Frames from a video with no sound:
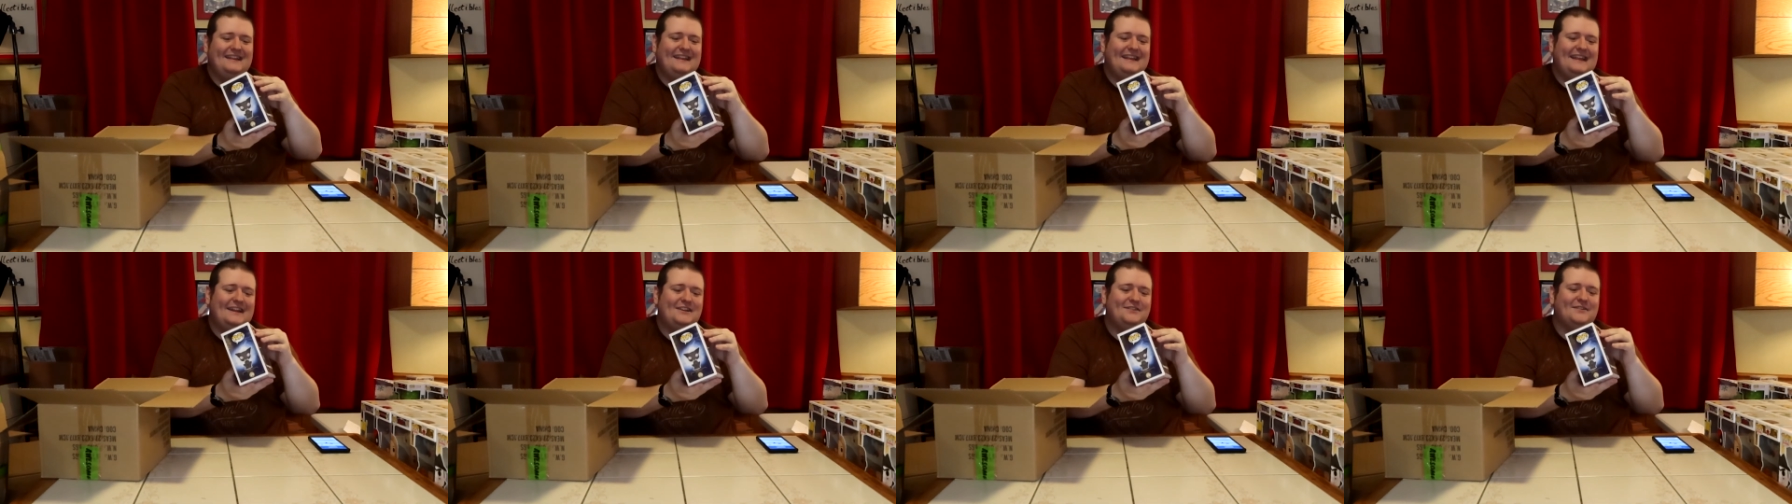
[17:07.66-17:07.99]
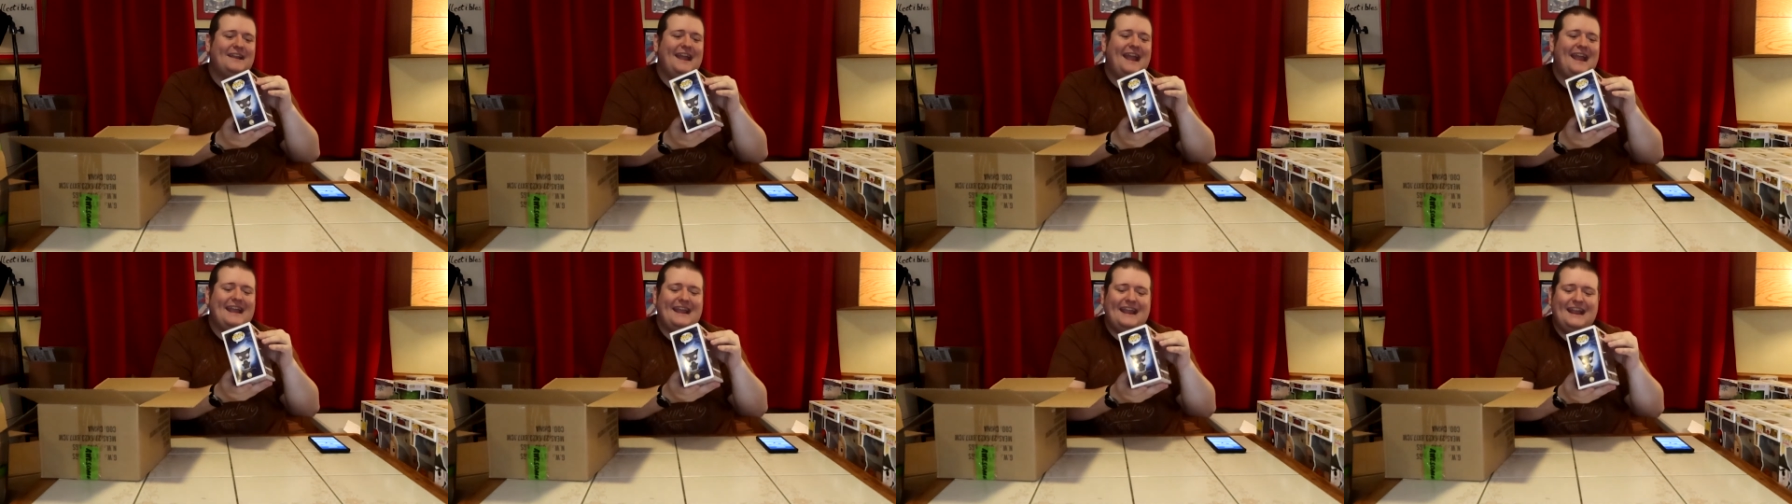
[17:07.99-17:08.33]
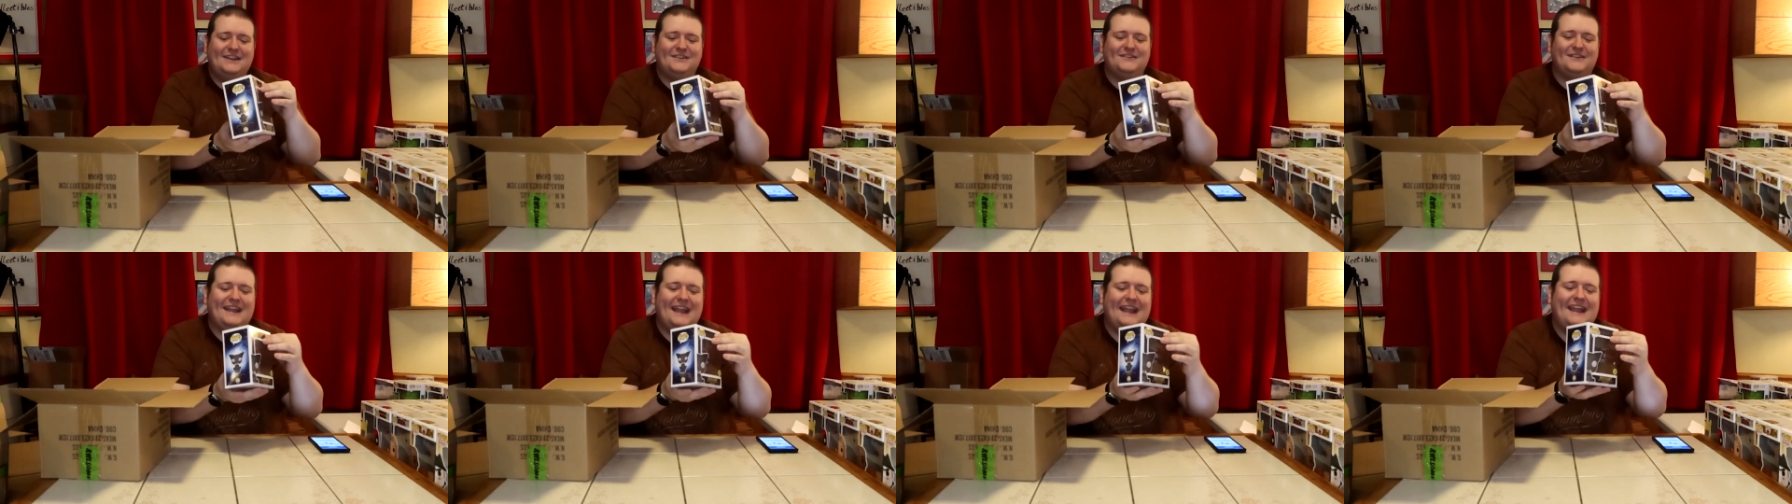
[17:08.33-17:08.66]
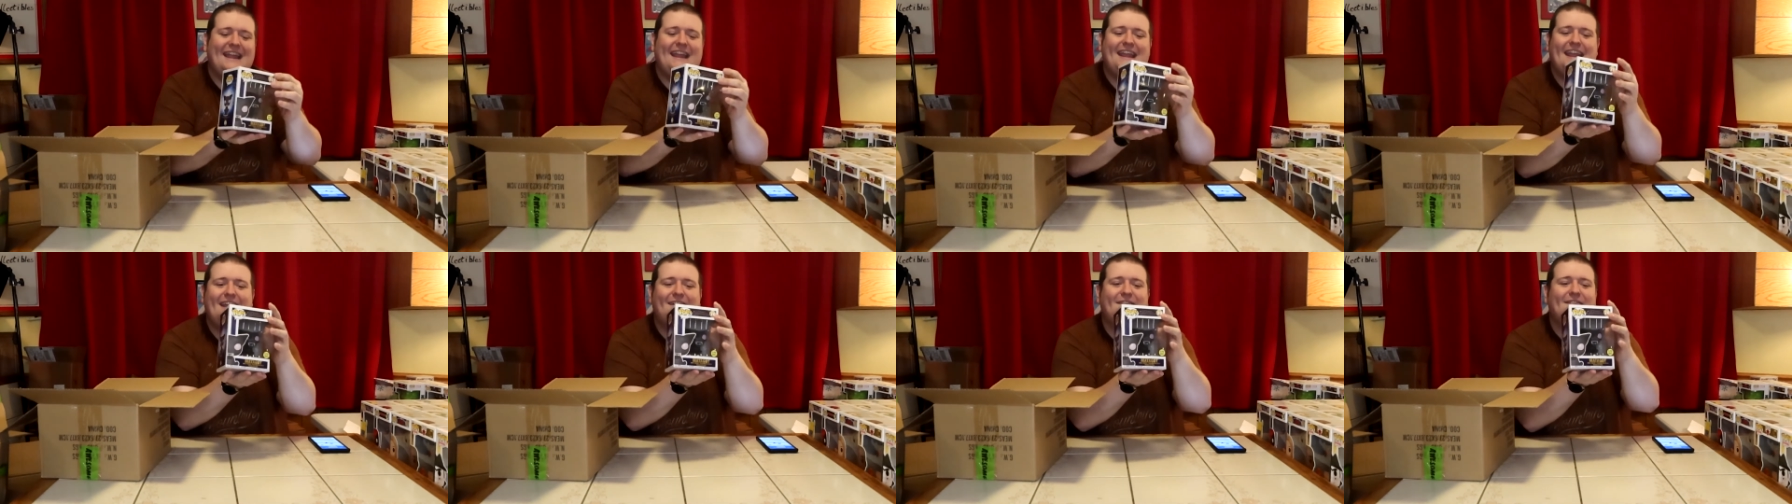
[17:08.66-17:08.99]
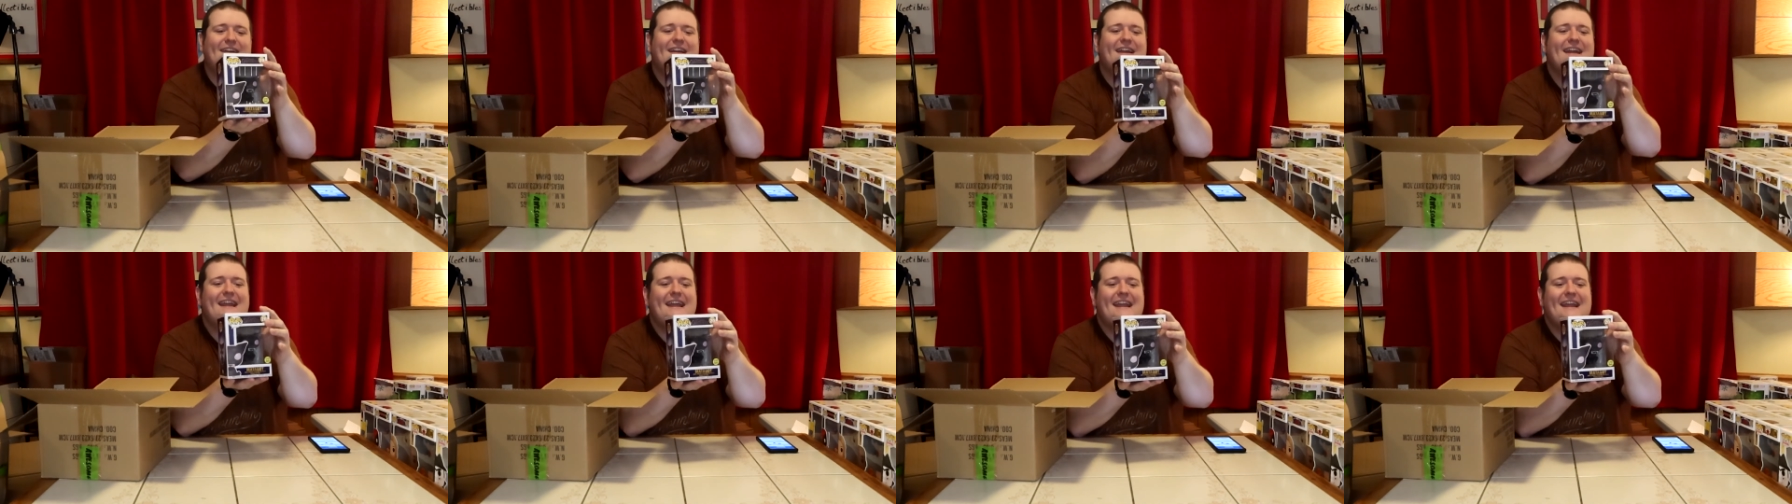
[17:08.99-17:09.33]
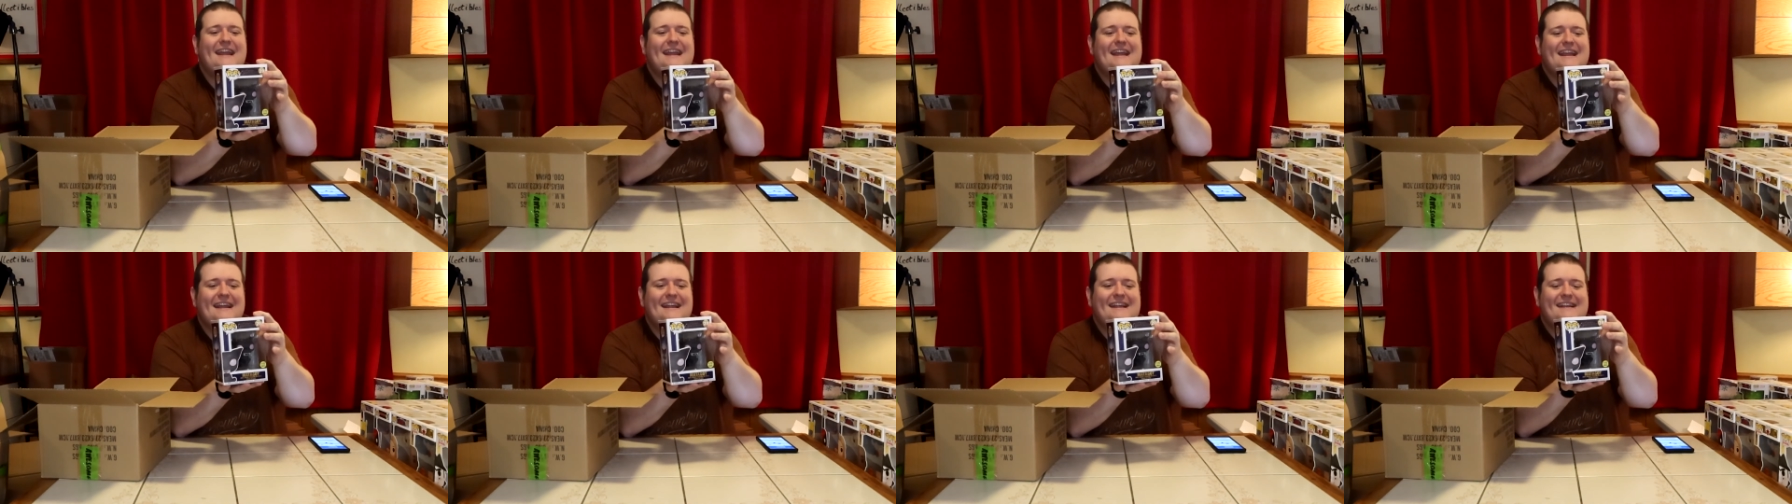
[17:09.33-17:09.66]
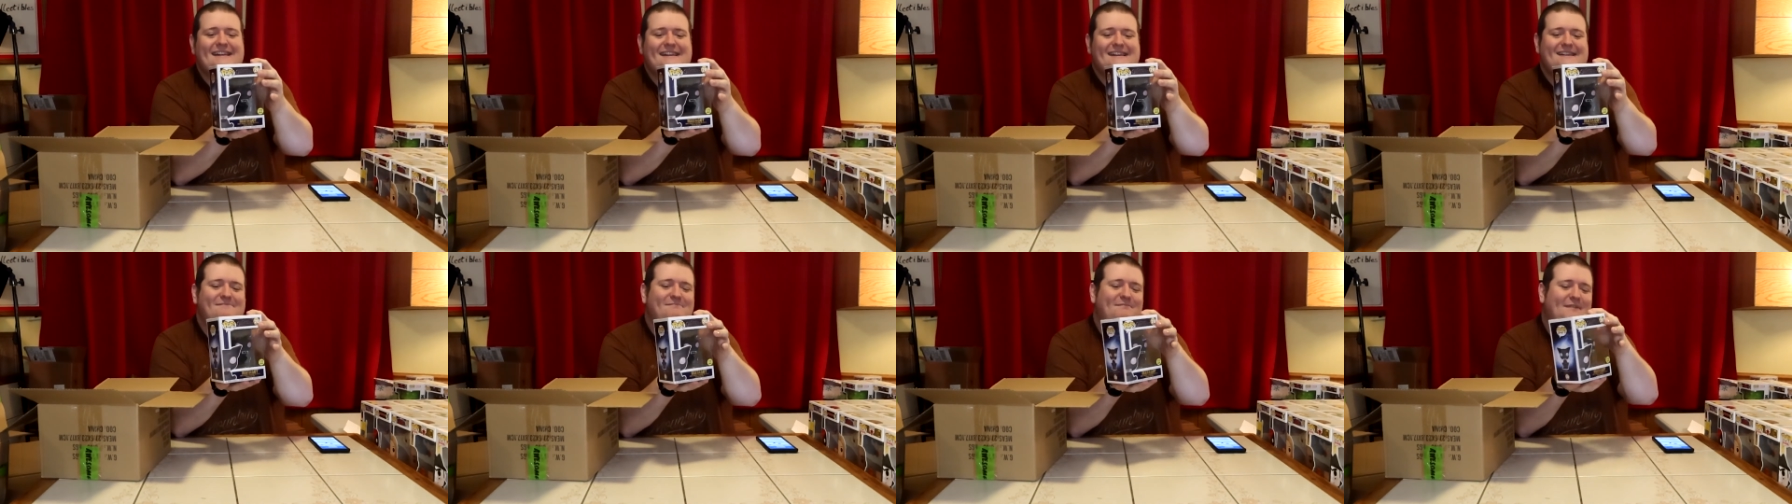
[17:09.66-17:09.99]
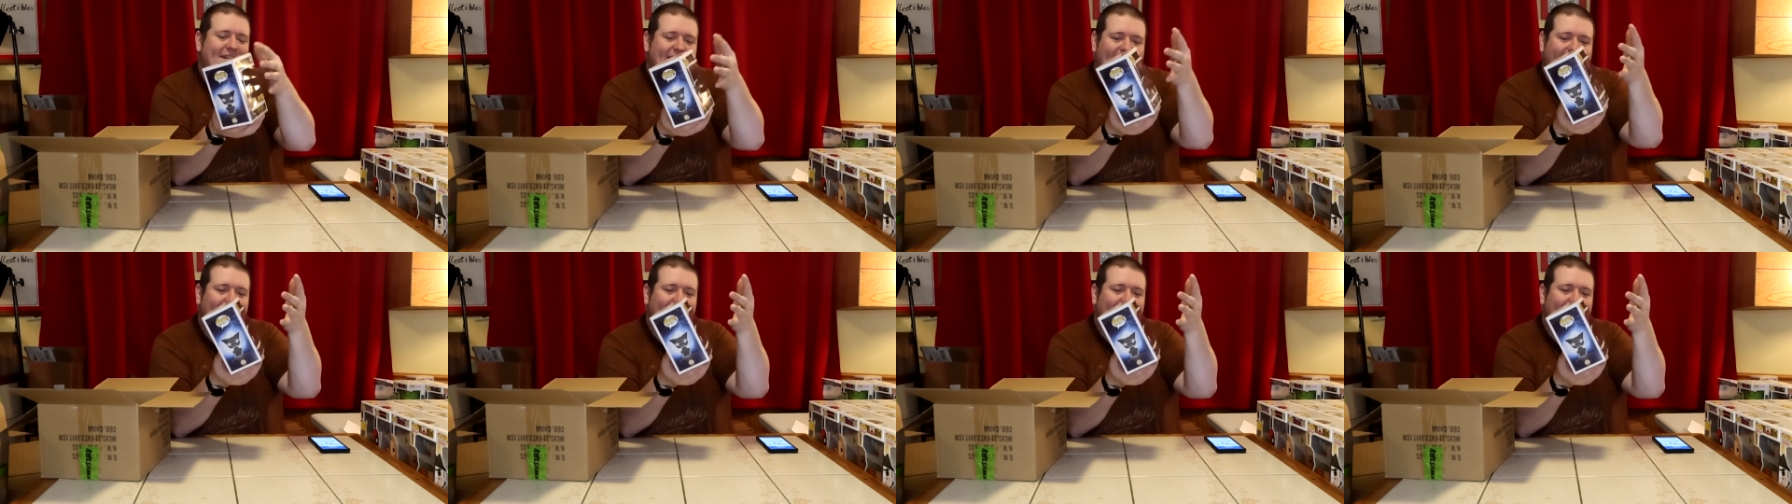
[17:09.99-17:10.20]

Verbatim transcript: it's okay. It's okay. It, but